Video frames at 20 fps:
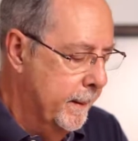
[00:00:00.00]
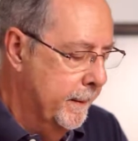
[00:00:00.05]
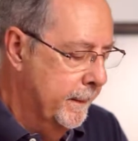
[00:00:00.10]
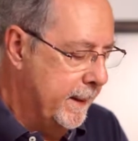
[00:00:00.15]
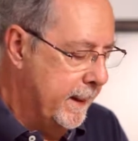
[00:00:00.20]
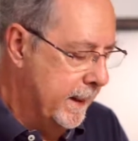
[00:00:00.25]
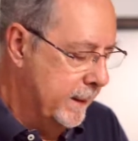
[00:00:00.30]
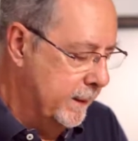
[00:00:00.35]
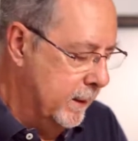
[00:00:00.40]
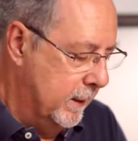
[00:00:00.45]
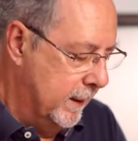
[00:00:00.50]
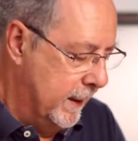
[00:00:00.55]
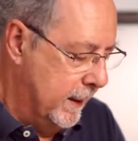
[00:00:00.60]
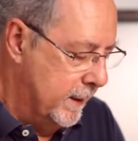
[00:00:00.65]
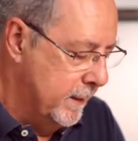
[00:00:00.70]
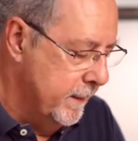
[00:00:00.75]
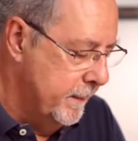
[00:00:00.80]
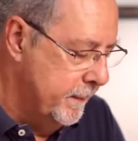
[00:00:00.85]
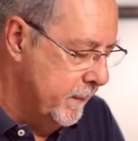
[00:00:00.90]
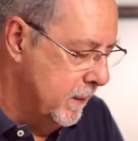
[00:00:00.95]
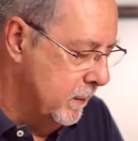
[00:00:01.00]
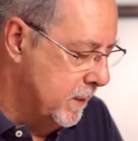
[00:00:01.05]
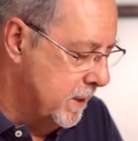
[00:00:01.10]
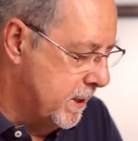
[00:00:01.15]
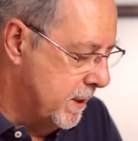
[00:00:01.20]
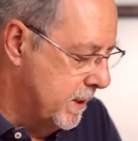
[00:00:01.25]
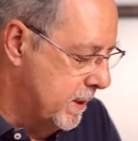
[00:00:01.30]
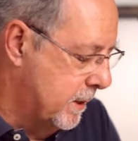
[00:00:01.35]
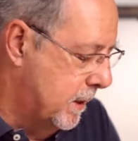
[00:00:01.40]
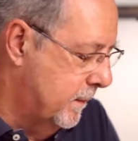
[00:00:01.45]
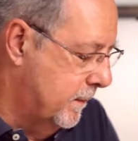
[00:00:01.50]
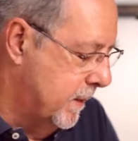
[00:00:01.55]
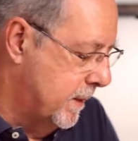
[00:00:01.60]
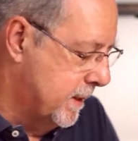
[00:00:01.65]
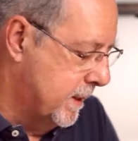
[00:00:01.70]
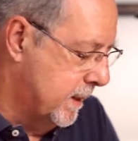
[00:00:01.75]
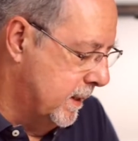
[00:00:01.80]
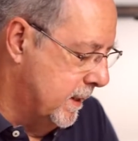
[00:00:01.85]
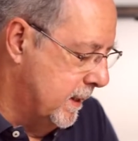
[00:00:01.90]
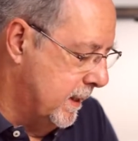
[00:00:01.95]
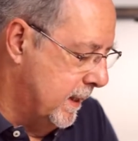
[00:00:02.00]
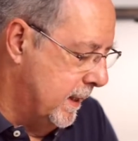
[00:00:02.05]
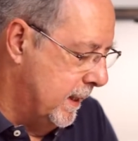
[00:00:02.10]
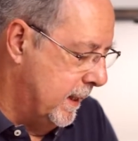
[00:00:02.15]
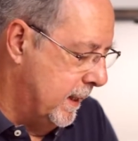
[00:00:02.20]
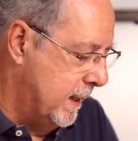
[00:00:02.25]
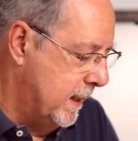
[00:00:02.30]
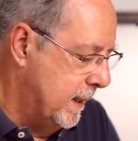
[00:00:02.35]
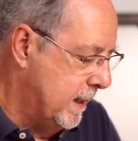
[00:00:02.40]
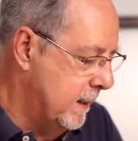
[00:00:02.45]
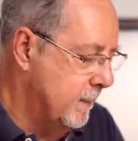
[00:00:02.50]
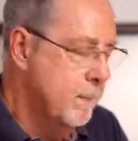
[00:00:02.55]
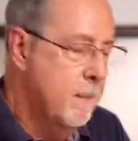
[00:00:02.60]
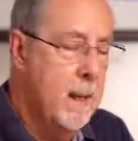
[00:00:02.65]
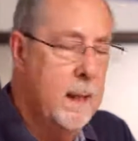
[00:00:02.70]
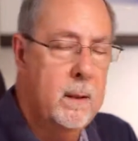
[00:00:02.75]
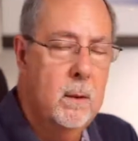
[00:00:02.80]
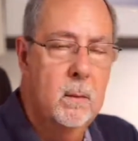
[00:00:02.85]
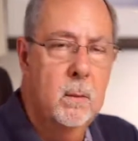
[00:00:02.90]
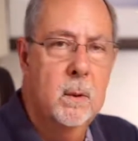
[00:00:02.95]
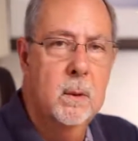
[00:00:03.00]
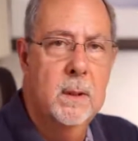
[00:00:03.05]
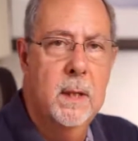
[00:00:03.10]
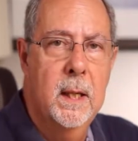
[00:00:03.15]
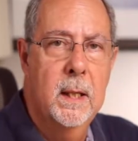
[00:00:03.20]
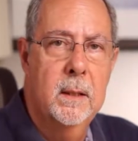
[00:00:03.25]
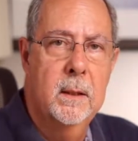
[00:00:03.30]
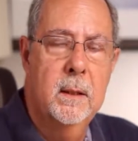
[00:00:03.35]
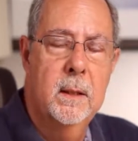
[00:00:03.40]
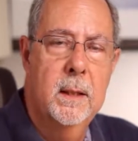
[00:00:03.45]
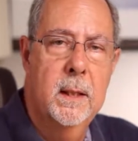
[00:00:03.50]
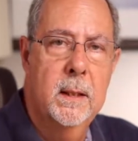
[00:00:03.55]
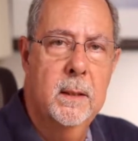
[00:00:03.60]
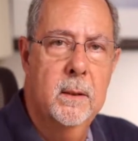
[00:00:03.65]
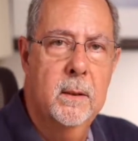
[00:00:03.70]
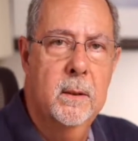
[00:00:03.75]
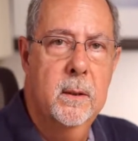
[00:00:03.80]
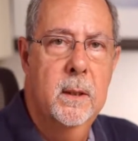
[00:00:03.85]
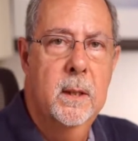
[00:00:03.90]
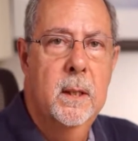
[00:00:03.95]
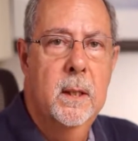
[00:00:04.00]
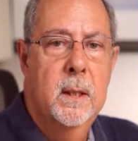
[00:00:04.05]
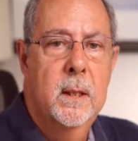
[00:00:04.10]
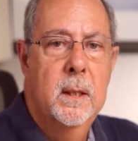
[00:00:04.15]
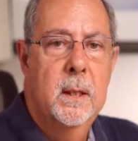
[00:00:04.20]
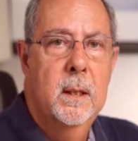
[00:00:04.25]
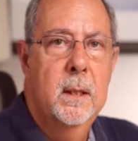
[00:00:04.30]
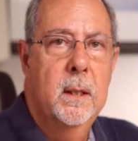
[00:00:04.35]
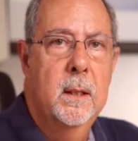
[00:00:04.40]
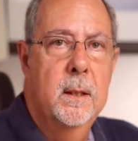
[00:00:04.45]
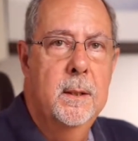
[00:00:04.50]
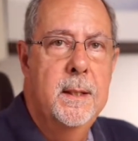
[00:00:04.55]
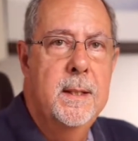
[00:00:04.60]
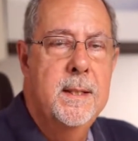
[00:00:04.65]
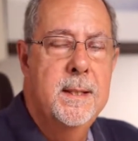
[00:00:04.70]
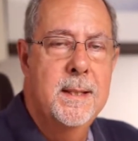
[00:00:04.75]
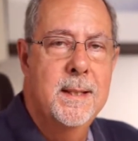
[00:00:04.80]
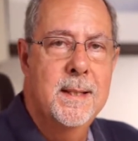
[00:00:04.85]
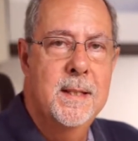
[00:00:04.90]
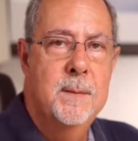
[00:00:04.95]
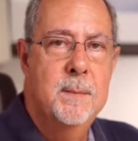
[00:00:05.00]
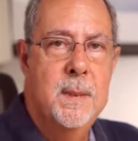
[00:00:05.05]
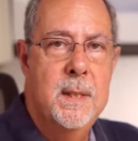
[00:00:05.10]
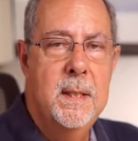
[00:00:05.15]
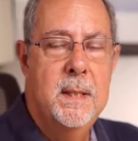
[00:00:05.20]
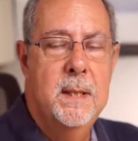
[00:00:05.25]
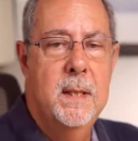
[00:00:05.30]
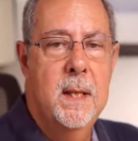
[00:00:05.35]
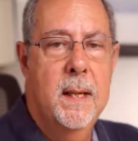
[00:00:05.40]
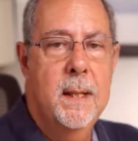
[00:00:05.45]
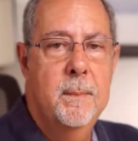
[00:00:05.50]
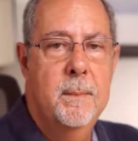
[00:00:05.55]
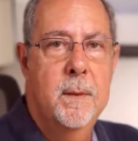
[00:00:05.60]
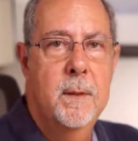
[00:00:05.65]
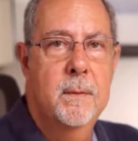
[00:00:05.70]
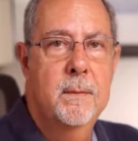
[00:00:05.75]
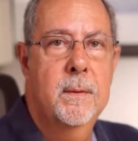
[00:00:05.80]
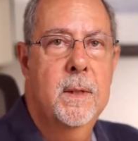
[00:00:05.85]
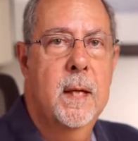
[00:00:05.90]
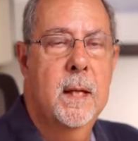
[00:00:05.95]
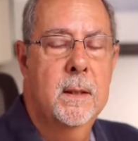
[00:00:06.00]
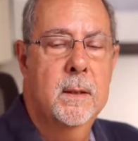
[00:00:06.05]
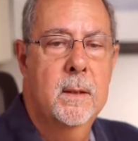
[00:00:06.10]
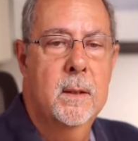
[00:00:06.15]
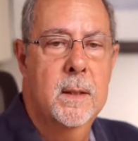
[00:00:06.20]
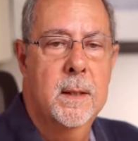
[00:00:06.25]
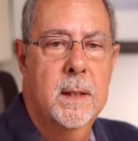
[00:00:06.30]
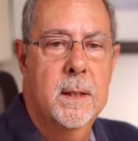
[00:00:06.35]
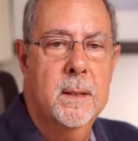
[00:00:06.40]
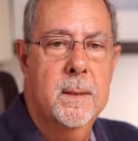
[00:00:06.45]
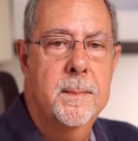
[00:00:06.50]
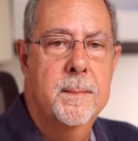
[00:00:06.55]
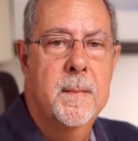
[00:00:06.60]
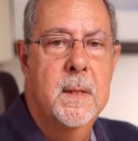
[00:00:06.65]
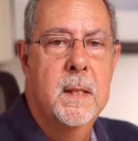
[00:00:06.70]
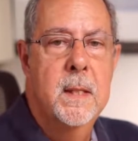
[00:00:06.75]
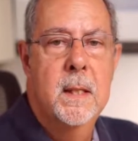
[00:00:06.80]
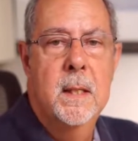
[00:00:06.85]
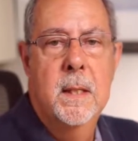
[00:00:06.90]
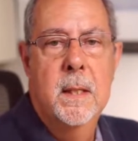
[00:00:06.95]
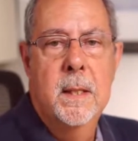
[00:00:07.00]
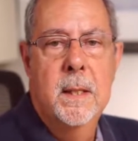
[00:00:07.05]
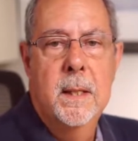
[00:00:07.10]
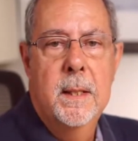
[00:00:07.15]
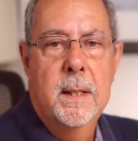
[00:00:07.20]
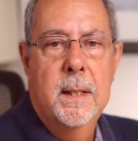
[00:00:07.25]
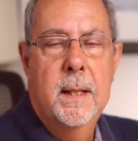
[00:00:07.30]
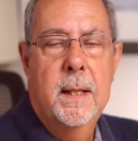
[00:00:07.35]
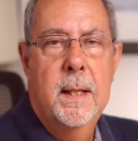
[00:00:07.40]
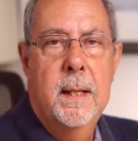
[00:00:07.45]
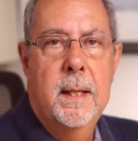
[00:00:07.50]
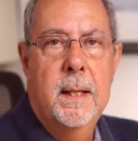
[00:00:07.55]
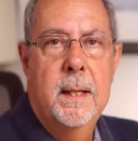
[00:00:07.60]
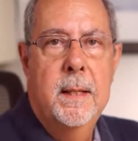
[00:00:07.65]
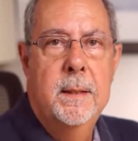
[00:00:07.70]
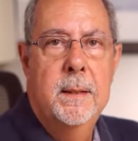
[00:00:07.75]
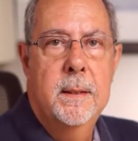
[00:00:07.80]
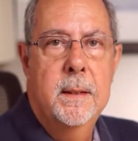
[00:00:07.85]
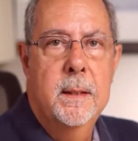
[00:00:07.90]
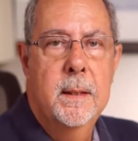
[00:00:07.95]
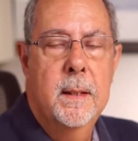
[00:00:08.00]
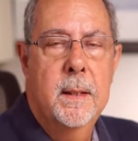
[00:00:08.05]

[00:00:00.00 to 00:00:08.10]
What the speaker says: calculator, which is obviously a manual calculator, an E6B type of calculator, and